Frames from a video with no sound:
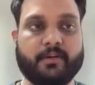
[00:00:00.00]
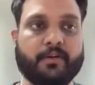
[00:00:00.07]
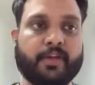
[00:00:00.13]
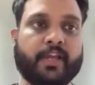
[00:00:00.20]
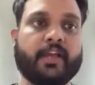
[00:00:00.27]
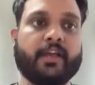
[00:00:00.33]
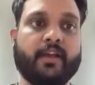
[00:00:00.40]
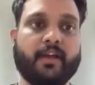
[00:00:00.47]

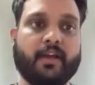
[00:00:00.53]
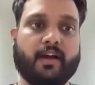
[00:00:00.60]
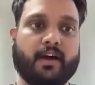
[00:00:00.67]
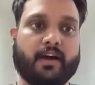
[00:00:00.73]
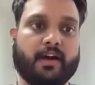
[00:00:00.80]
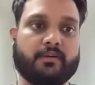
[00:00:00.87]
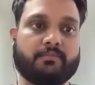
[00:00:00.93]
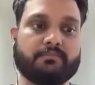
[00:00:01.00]
okay.
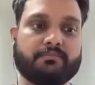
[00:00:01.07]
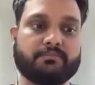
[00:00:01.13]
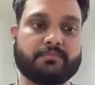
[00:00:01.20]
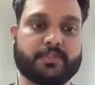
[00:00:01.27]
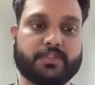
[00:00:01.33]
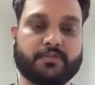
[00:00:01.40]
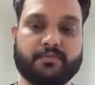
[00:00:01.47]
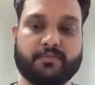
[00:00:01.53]

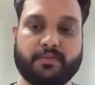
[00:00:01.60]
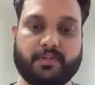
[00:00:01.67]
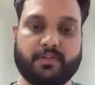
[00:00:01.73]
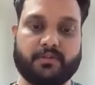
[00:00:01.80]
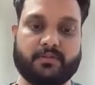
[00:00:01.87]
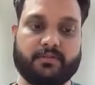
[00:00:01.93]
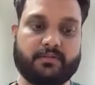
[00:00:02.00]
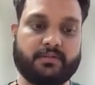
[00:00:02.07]

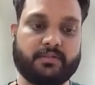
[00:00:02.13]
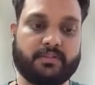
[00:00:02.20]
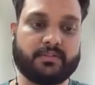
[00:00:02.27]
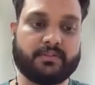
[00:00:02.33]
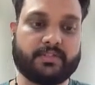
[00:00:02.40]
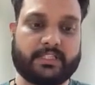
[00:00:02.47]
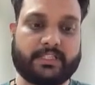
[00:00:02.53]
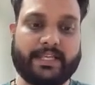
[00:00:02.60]

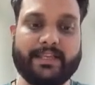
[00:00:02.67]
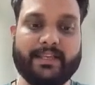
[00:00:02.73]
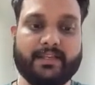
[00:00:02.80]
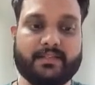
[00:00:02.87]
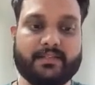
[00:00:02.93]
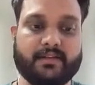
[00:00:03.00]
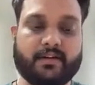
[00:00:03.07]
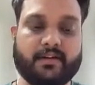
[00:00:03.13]
The thing
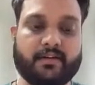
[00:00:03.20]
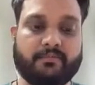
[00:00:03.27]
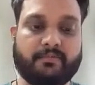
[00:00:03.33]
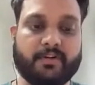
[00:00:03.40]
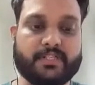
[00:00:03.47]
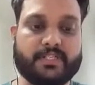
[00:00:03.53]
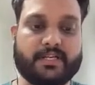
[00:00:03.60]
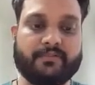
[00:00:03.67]
is,
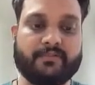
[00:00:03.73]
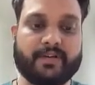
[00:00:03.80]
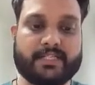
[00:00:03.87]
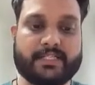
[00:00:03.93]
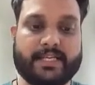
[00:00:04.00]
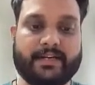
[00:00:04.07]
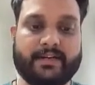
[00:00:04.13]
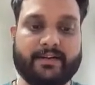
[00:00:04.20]
for server
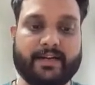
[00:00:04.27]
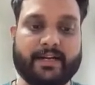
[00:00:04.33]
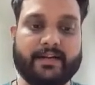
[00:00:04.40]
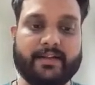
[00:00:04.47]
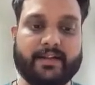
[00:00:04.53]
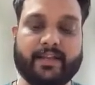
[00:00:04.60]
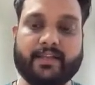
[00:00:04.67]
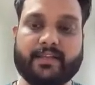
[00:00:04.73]
side
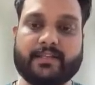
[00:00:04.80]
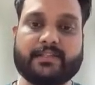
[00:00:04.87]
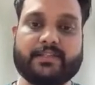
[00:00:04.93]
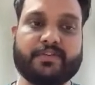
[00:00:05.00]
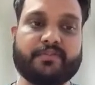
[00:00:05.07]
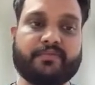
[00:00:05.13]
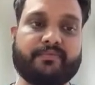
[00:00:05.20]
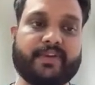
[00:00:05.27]
rendering
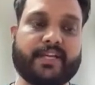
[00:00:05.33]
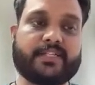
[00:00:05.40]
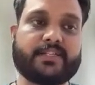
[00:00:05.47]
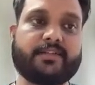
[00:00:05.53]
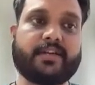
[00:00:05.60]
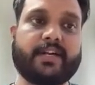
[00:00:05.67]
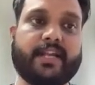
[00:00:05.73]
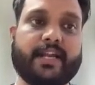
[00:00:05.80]
is you
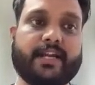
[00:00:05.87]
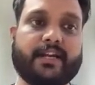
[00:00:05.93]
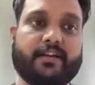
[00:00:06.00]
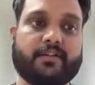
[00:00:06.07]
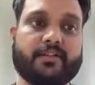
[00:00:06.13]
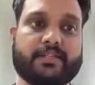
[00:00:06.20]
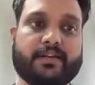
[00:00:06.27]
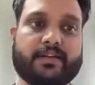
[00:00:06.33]
fetch the
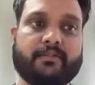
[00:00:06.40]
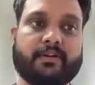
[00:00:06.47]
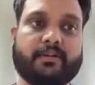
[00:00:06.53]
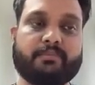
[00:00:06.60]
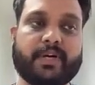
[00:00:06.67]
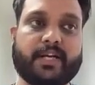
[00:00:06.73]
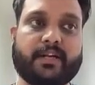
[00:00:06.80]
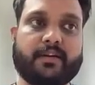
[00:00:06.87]
data on server,
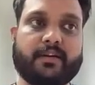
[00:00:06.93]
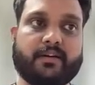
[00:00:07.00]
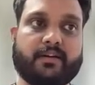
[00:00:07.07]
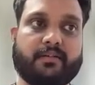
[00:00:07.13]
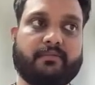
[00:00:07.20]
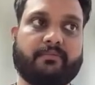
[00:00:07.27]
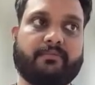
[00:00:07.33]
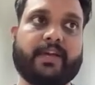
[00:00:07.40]
but
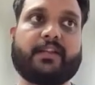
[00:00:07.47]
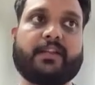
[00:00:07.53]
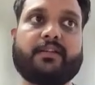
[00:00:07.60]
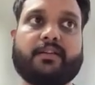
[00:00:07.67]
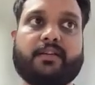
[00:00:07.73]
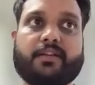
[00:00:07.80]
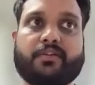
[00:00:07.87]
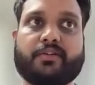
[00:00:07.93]

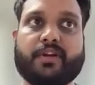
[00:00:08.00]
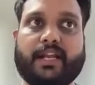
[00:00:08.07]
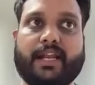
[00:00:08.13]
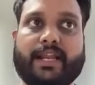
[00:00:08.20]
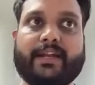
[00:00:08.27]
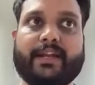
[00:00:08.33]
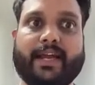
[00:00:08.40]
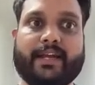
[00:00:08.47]
when your
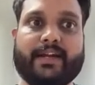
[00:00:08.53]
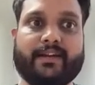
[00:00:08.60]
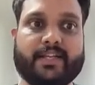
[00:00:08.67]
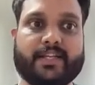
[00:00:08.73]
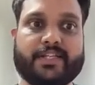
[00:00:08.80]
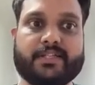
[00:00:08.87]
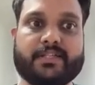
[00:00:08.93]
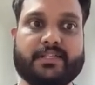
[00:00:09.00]
client
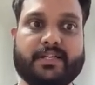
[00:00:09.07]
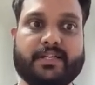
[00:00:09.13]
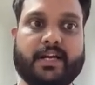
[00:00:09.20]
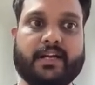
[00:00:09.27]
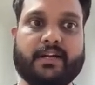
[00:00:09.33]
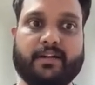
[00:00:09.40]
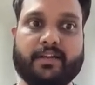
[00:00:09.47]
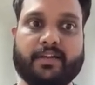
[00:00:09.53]
hydration
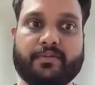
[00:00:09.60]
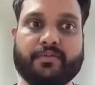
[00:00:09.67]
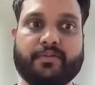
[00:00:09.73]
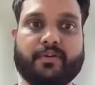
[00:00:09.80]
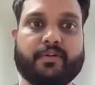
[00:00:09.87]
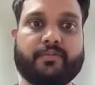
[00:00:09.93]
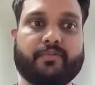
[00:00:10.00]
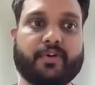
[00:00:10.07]
start, you
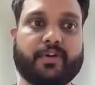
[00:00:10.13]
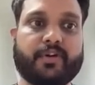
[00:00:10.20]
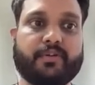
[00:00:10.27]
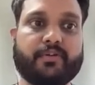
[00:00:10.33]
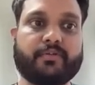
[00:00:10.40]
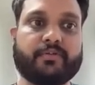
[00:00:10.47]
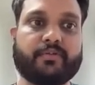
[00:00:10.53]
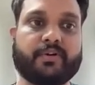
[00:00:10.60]
don't want
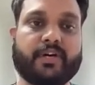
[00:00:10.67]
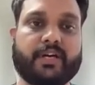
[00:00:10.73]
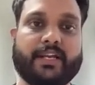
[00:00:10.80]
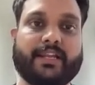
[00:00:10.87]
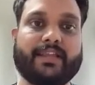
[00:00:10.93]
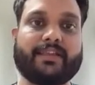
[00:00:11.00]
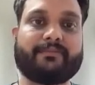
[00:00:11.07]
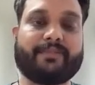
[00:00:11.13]
to
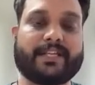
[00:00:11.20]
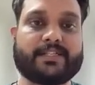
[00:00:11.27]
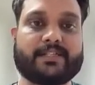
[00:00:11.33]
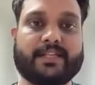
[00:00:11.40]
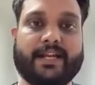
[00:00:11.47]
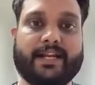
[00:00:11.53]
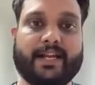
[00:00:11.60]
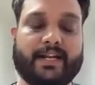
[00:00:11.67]

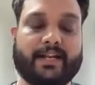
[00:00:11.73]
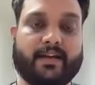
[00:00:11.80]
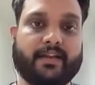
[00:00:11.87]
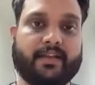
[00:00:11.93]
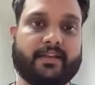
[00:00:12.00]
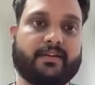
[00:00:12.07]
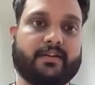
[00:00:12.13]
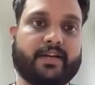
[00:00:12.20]
refetch that data
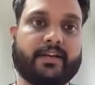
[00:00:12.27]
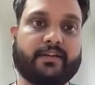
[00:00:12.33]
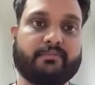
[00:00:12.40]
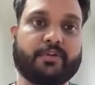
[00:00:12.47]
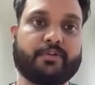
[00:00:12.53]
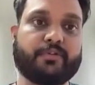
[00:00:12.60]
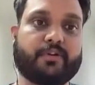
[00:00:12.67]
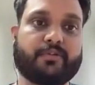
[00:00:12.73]
again, right?
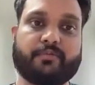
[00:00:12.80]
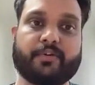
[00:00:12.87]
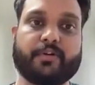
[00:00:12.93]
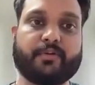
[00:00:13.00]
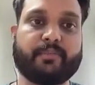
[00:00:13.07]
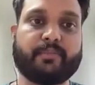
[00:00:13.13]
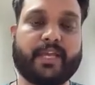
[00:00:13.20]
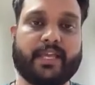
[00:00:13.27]
You don't want
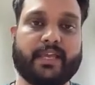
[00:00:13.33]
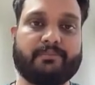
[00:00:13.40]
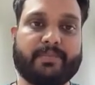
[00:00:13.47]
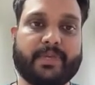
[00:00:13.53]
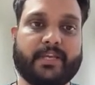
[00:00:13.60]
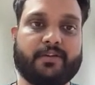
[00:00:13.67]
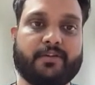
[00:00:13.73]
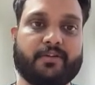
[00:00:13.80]
to make
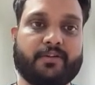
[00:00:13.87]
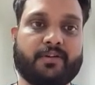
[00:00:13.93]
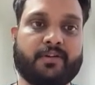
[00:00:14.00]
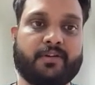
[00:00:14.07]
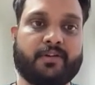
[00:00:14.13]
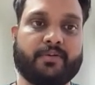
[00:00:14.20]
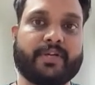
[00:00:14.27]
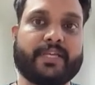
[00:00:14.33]
API
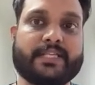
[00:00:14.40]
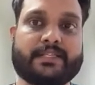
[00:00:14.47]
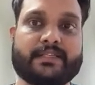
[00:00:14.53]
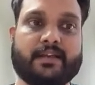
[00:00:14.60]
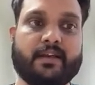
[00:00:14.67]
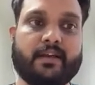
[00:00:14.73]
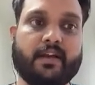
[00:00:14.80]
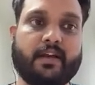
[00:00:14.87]
call
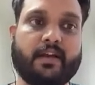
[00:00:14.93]
twice